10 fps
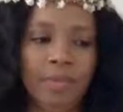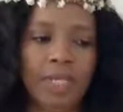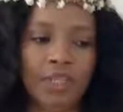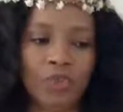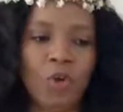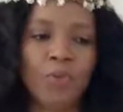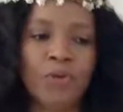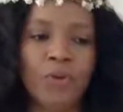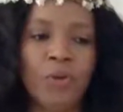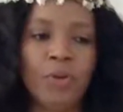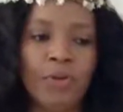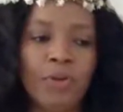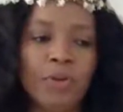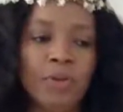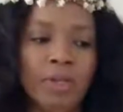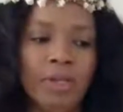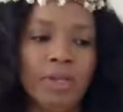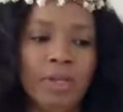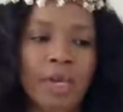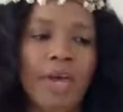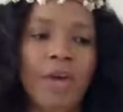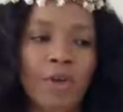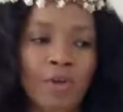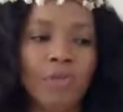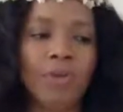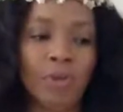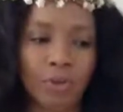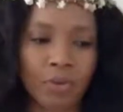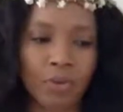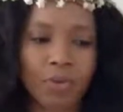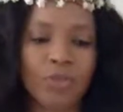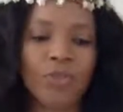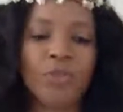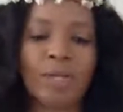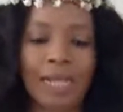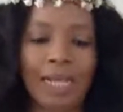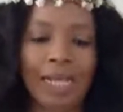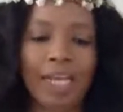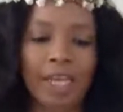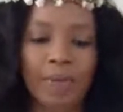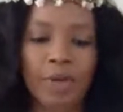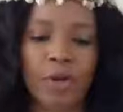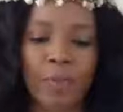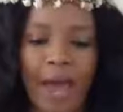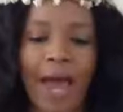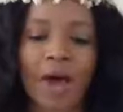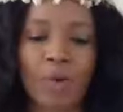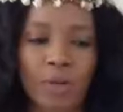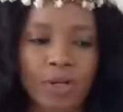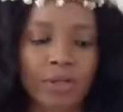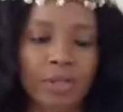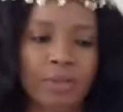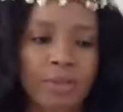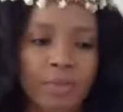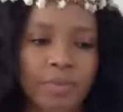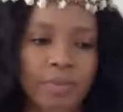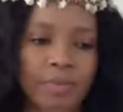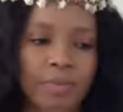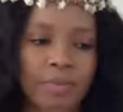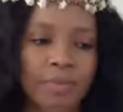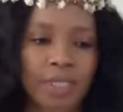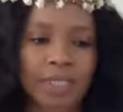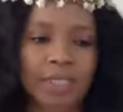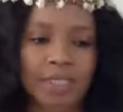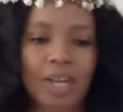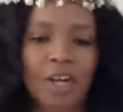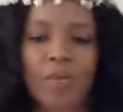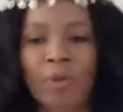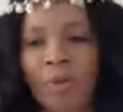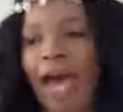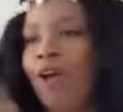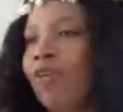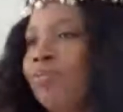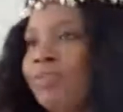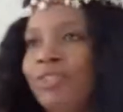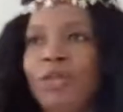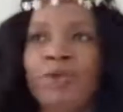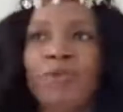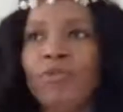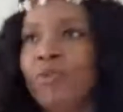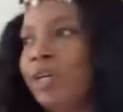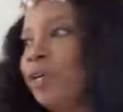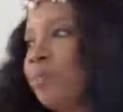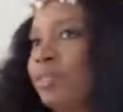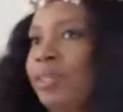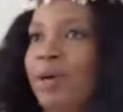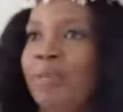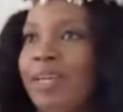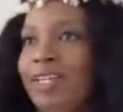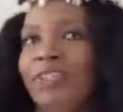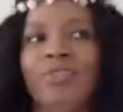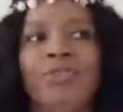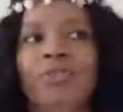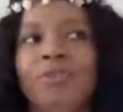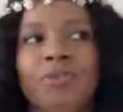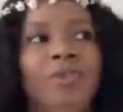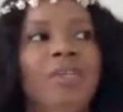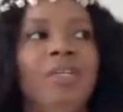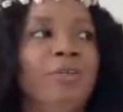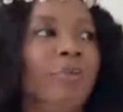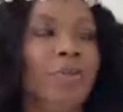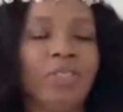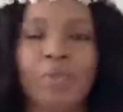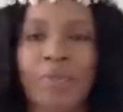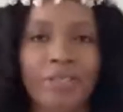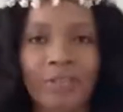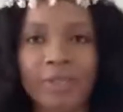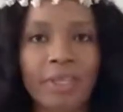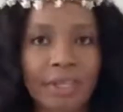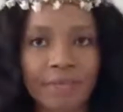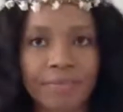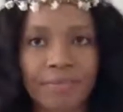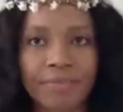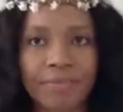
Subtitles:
And Scorpio will help you to reclaim your power. It's not going to be power bestowed from some external person, place, or thing.